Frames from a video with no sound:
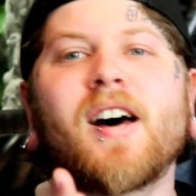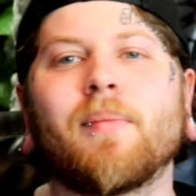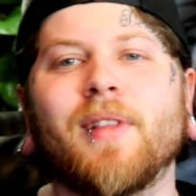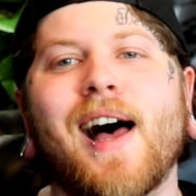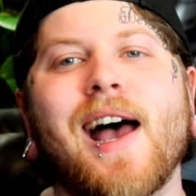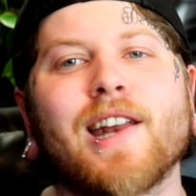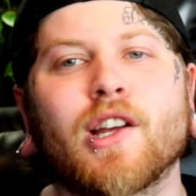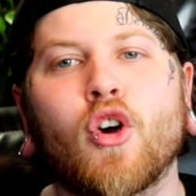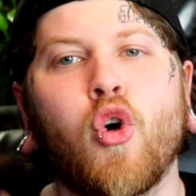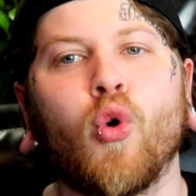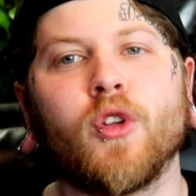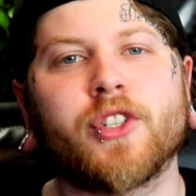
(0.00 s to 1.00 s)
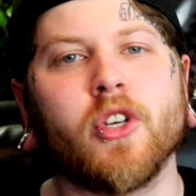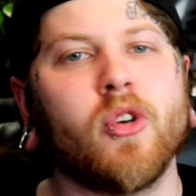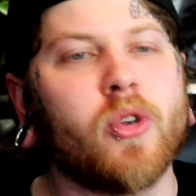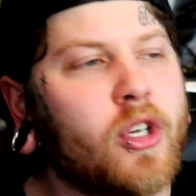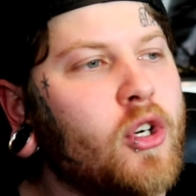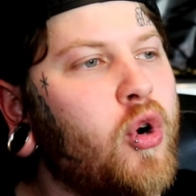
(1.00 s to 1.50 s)
Bottom line, cool
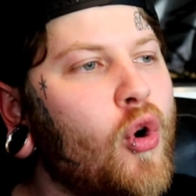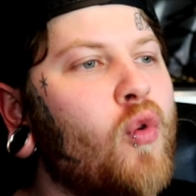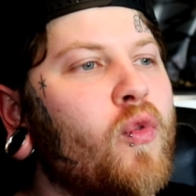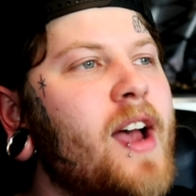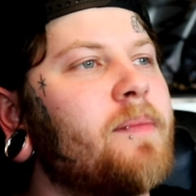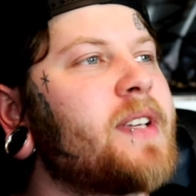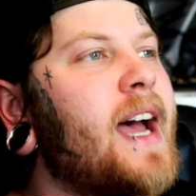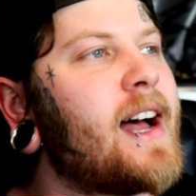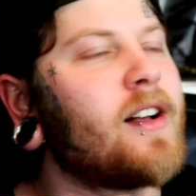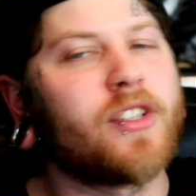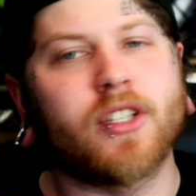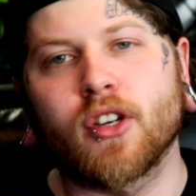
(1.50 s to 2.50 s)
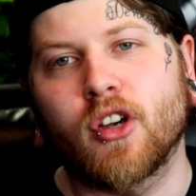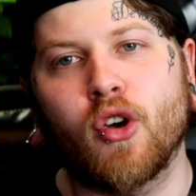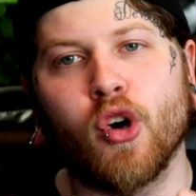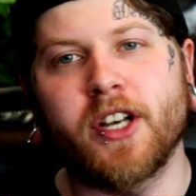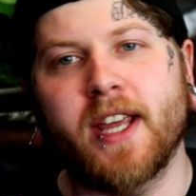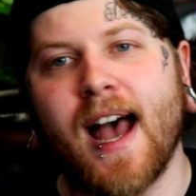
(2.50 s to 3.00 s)
dude, cool reptiles,
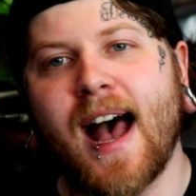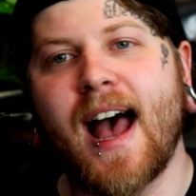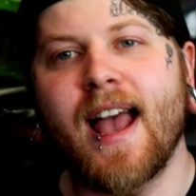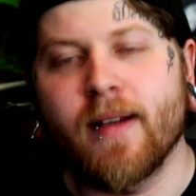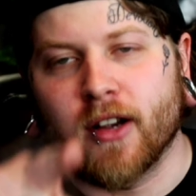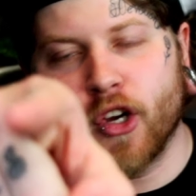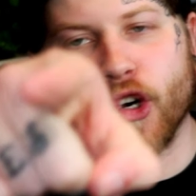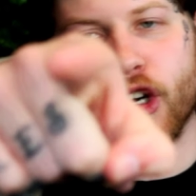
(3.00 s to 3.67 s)
good guy,